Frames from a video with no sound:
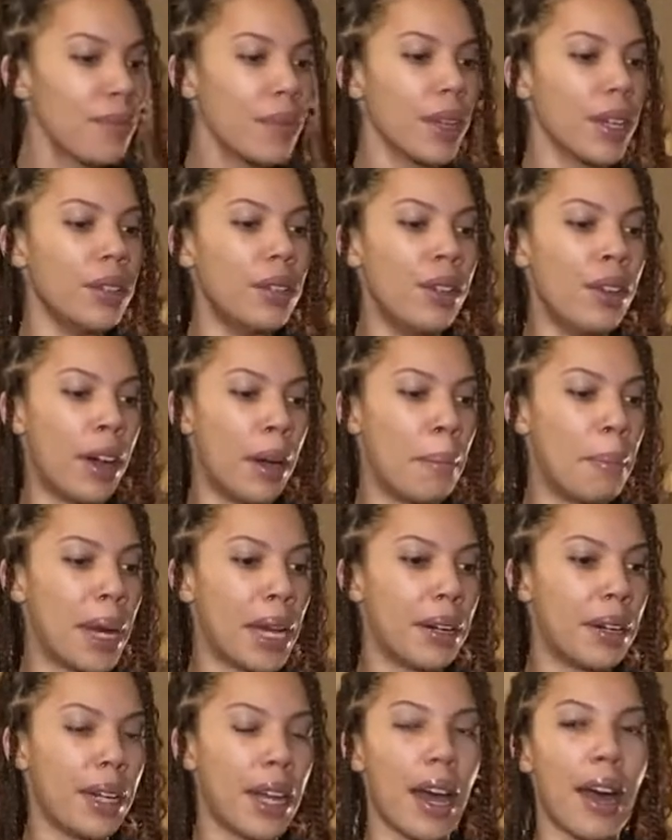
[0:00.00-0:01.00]
I'm better
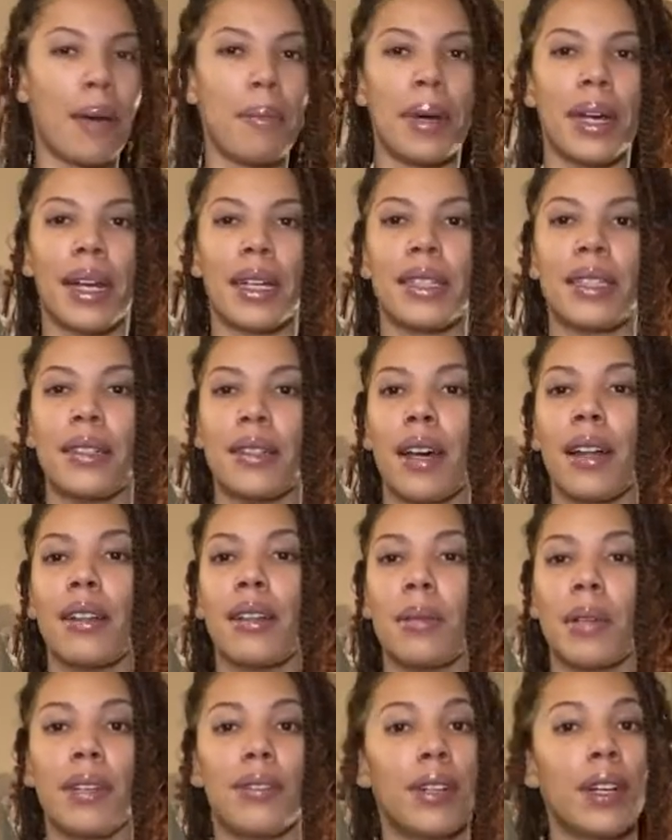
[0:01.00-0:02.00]
now, but I still got a little
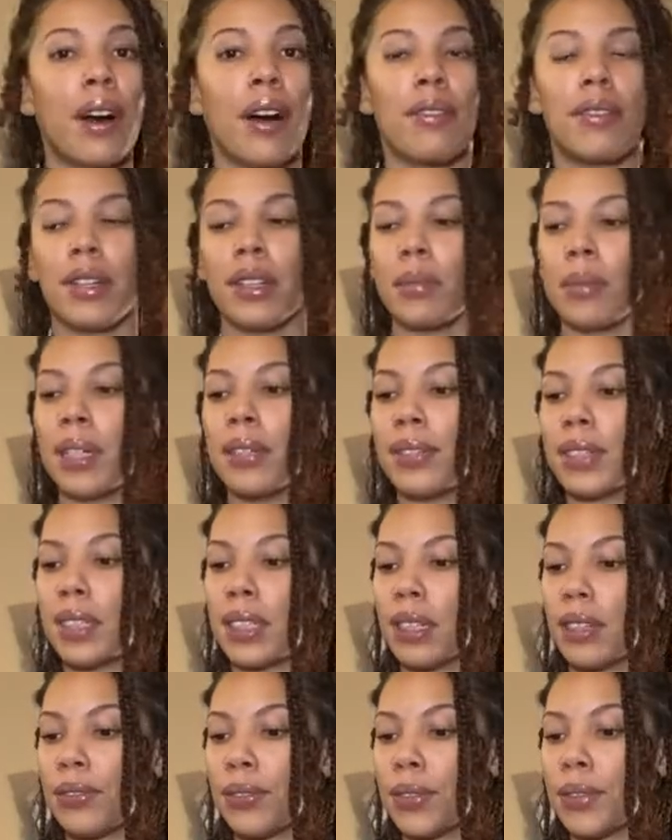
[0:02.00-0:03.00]
bit of a cough and a little bit of a
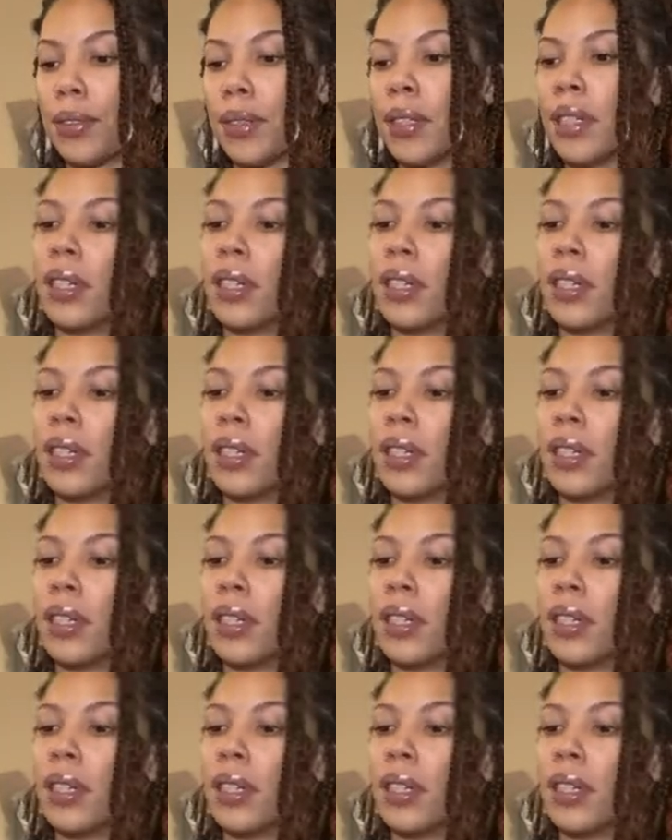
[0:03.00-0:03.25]
sniffle.